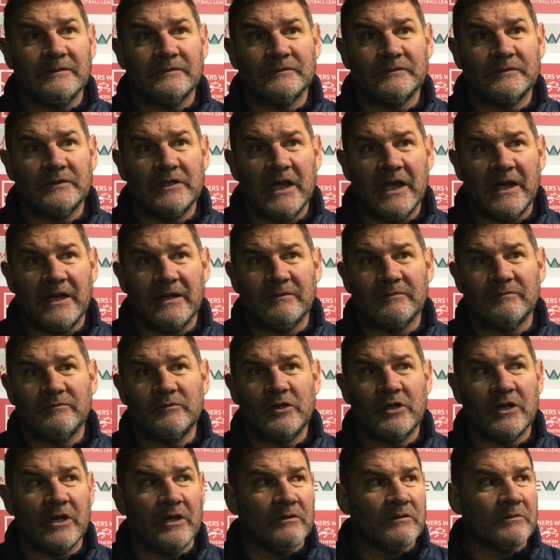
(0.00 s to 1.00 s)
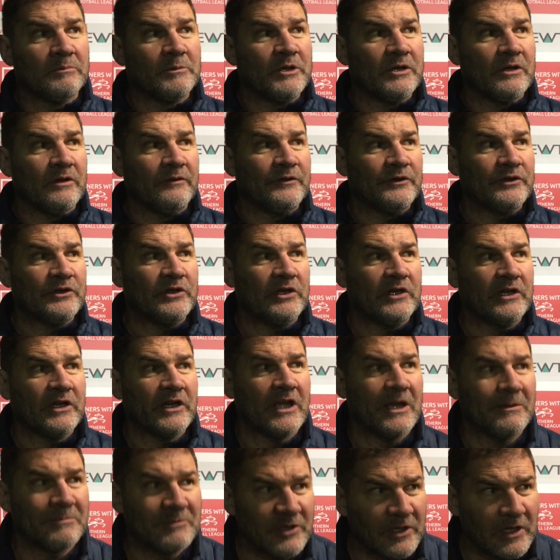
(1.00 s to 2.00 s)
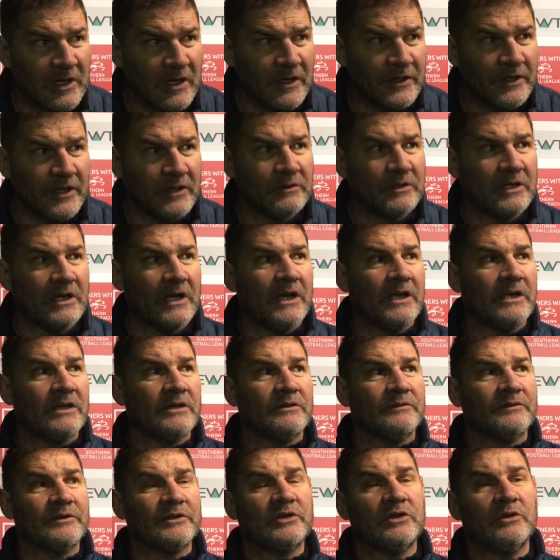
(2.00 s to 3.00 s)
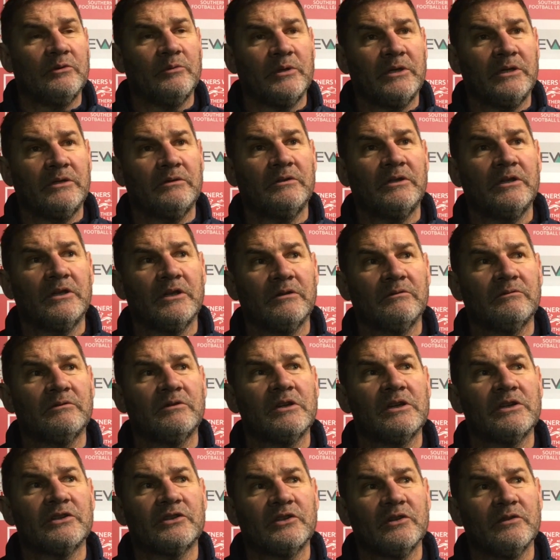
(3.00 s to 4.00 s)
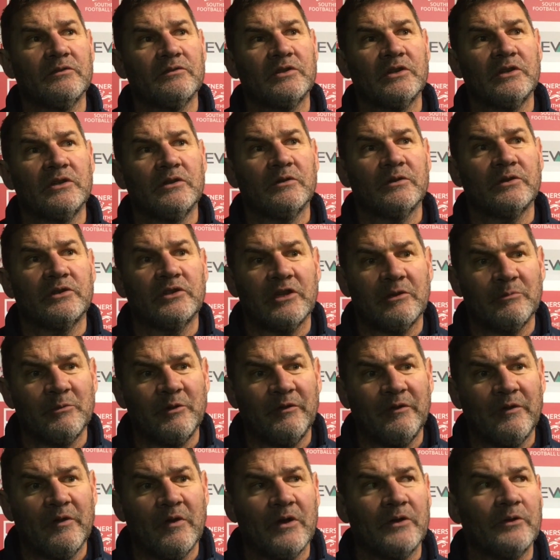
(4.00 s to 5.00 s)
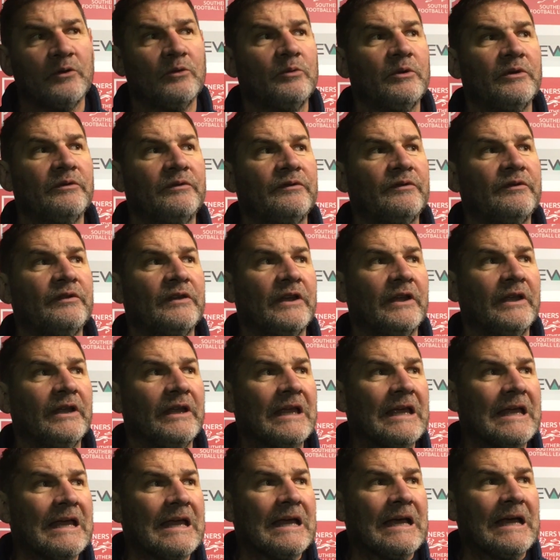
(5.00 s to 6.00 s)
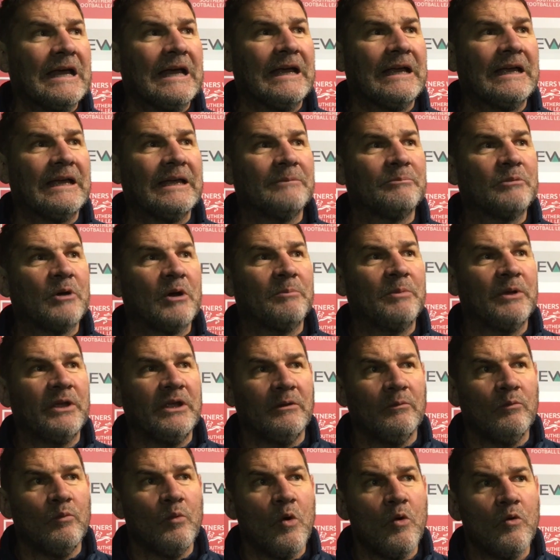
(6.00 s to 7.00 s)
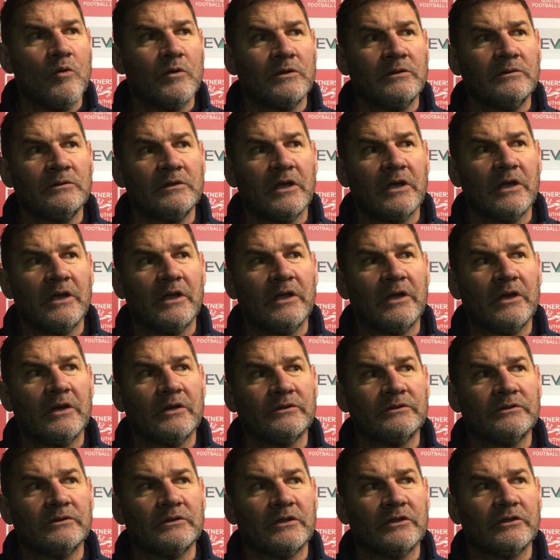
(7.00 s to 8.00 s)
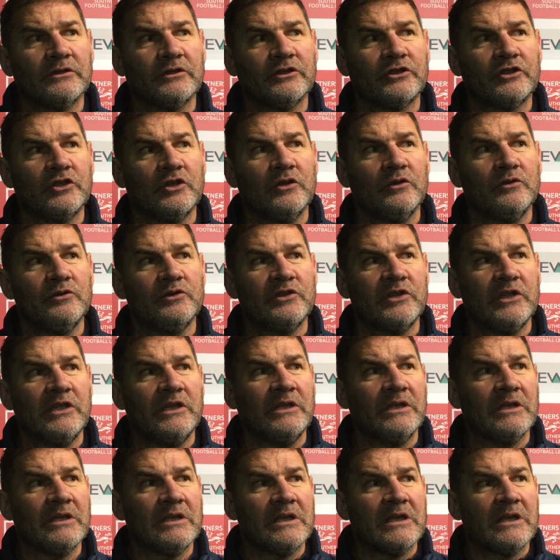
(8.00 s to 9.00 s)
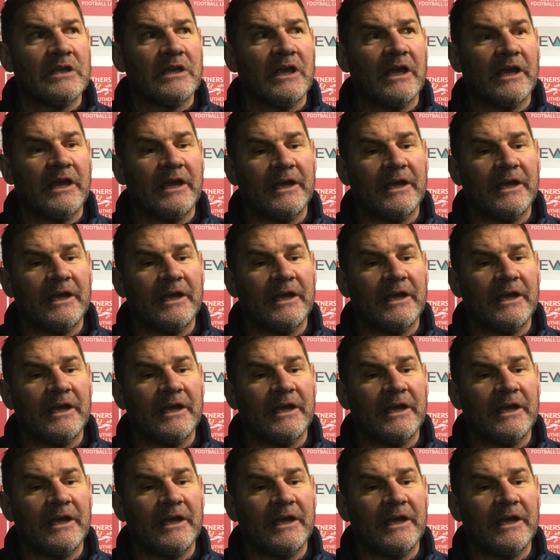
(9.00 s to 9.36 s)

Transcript: Yeah, you know, I mean, obviously the cups are going okay, and obviously we, you know, got ourselves into a semi-final with by beating Walton on the Tuesday. You